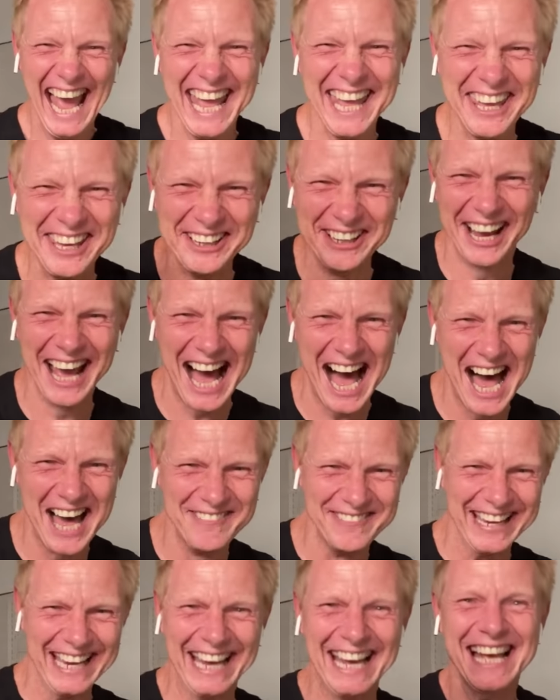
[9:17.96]
You
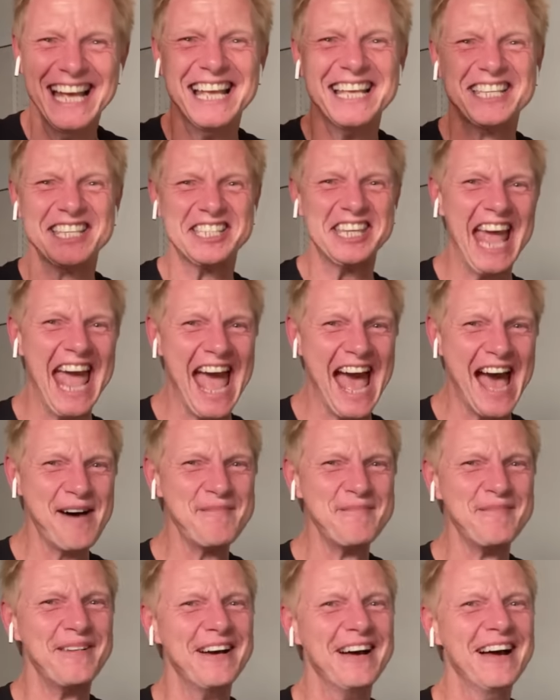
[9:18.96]
got me.
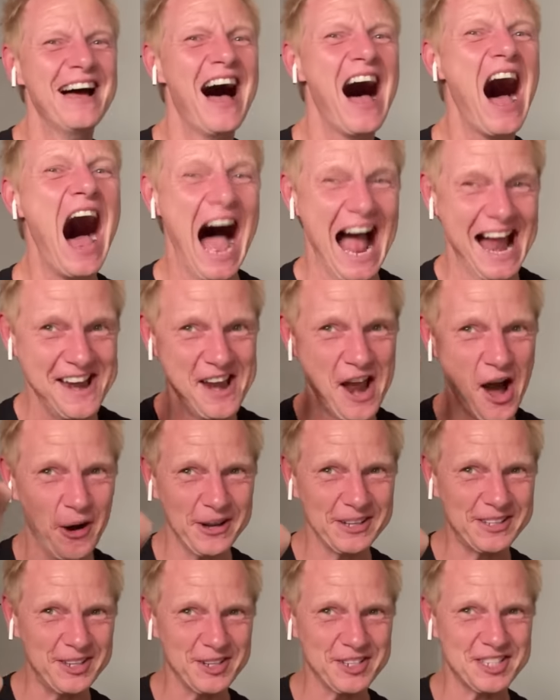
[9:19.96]
Sam, I know
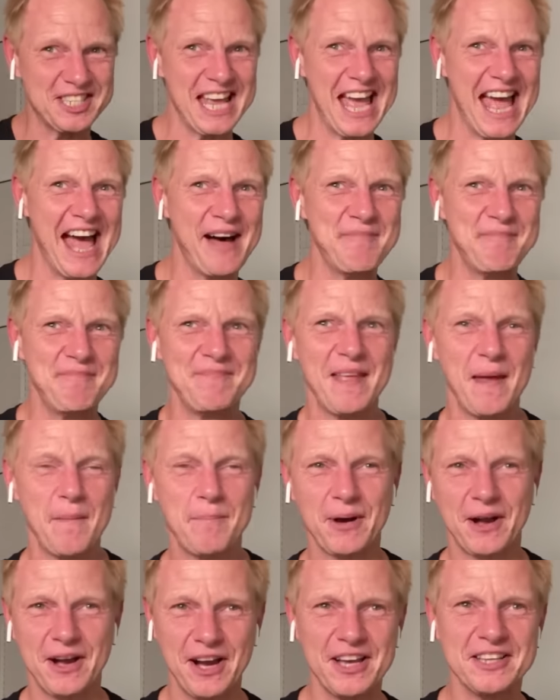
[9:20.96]
it's you, Sam,
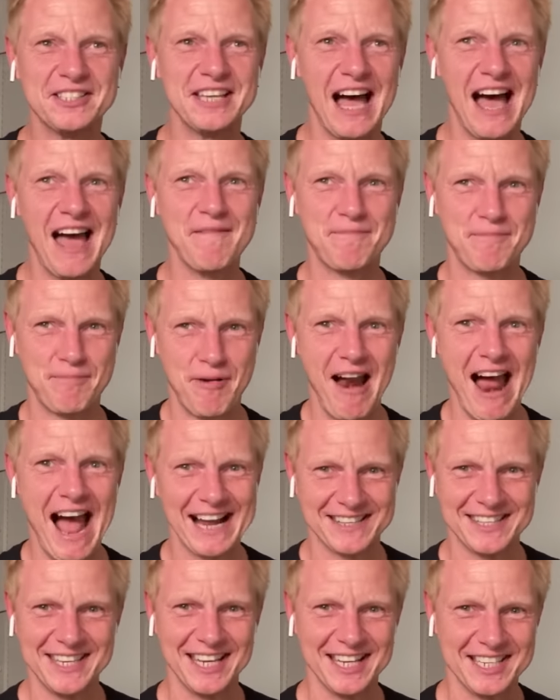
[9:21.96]
because I've
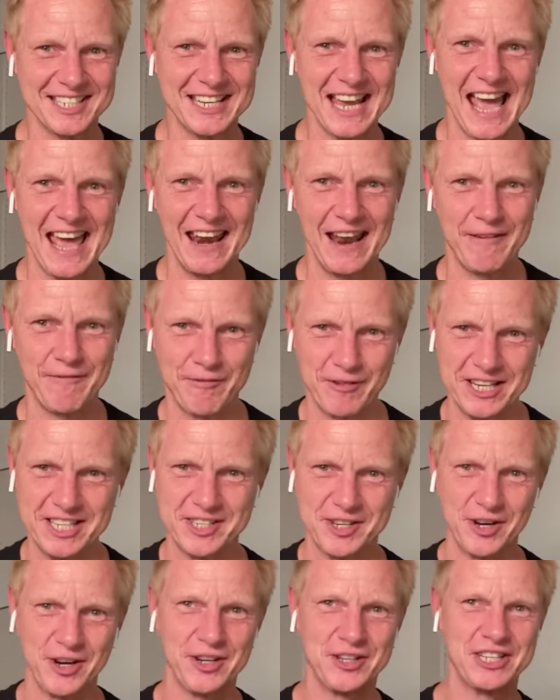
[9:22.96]
practiced and I've
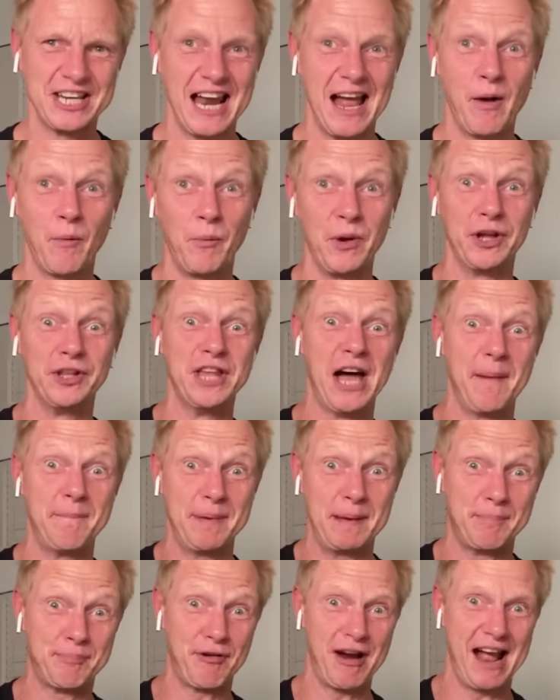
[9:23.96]
researched, and I will not
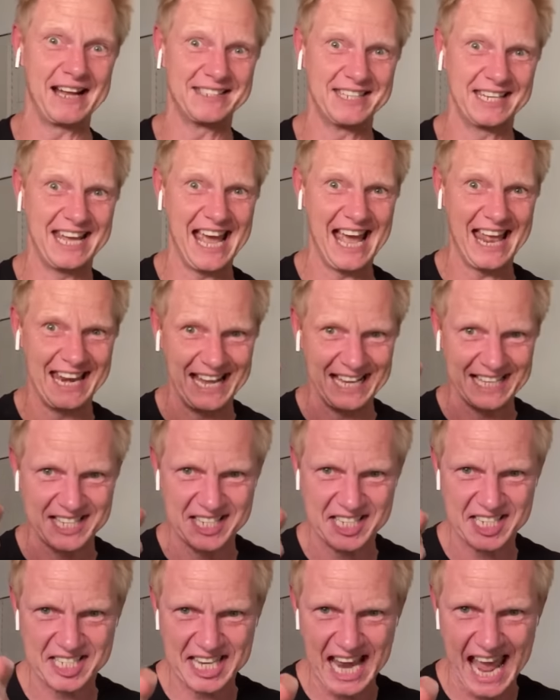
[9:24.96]
be pranked again. It's
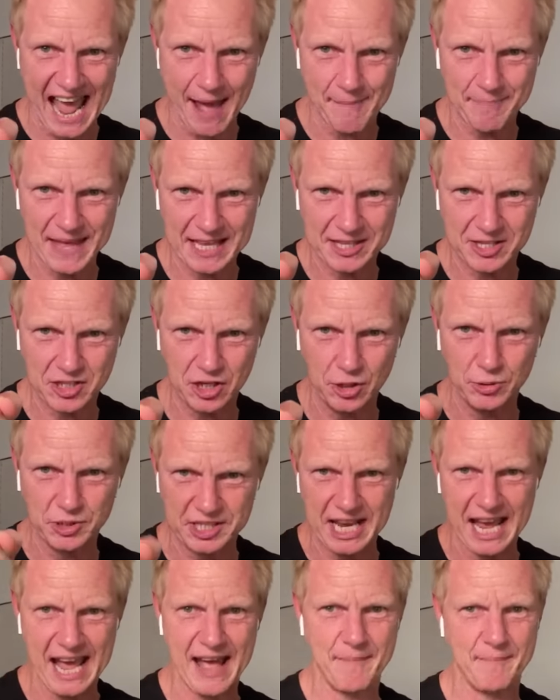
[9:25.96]
Sam. That's you,
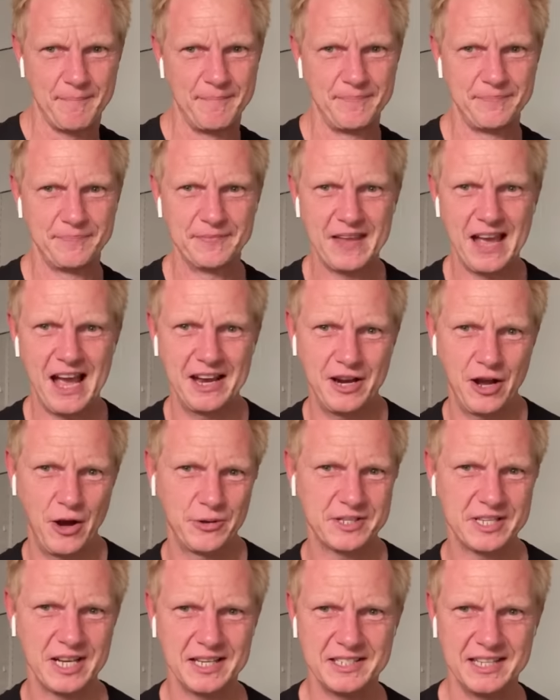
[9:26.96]
Sam. I know
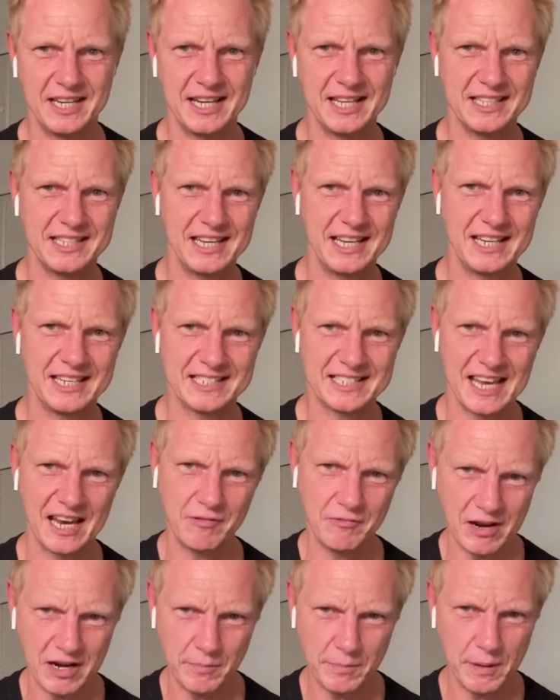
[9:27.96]
it's not Teagan. Teagan's
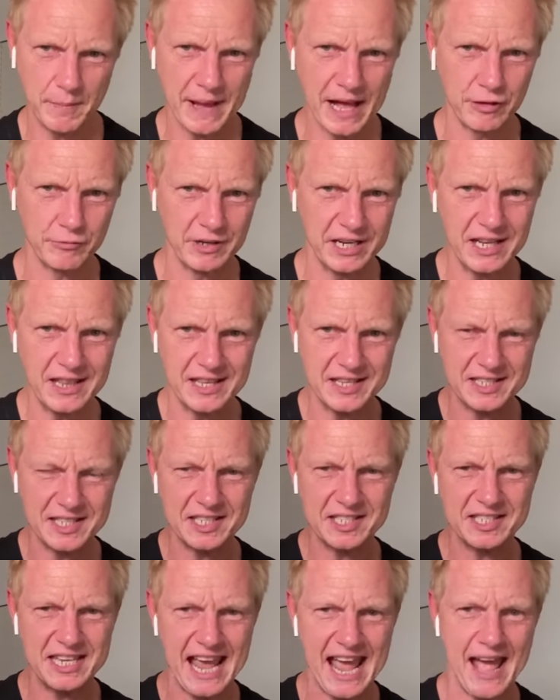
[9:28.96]
getting ready to be a ballerina. This
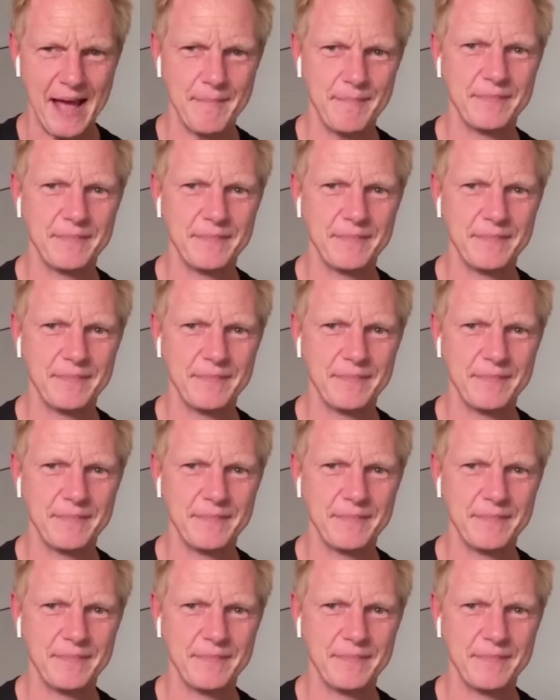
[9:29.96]
is Sam.